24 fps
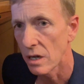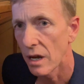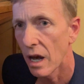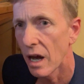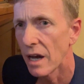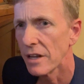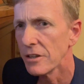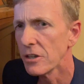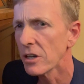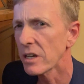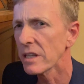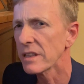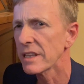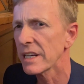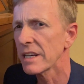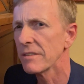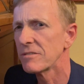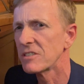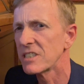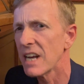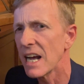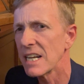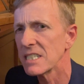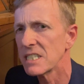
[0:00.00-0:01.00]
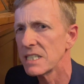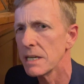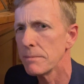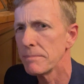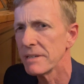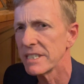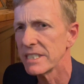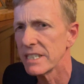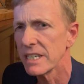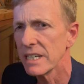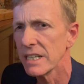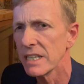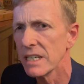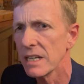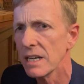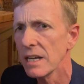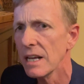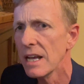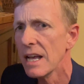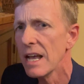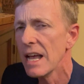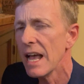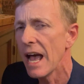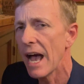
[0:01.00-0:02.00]
Uh, you can think of ChatGPT
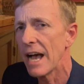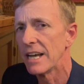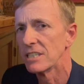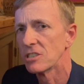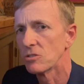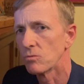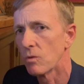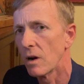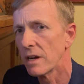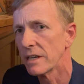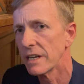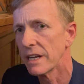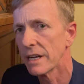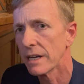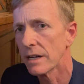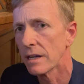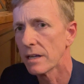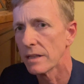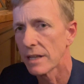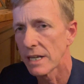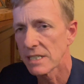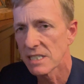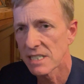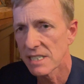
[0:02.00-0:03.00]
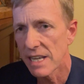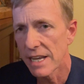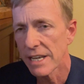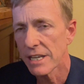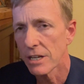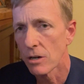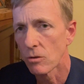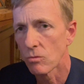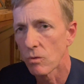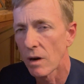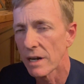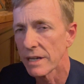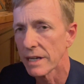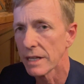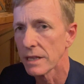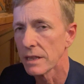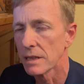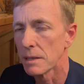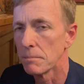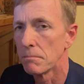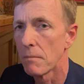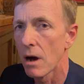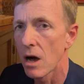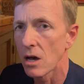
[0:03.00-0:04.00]
as running, let's say you're running
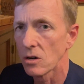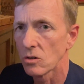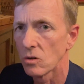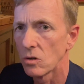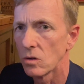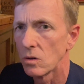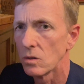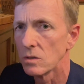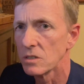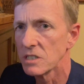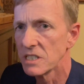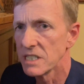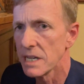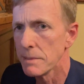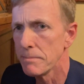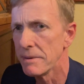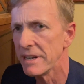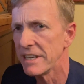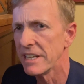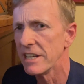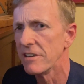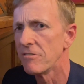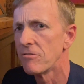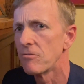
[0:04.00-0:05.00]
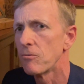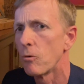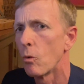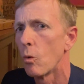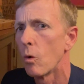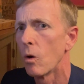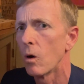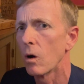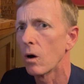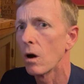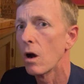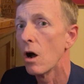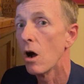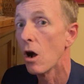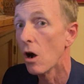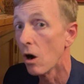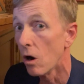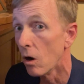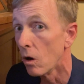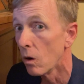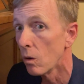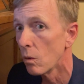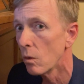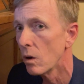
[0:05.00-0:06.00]
the model
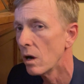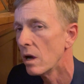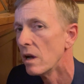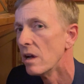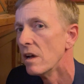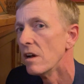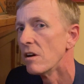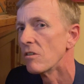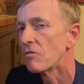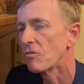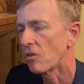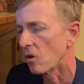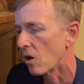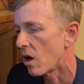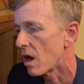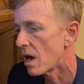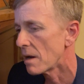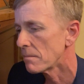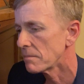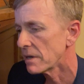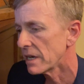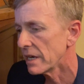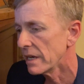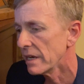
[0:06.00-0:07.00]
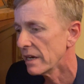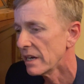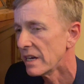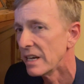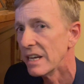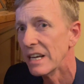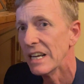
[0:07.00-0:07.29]
GPT-4o for Omni.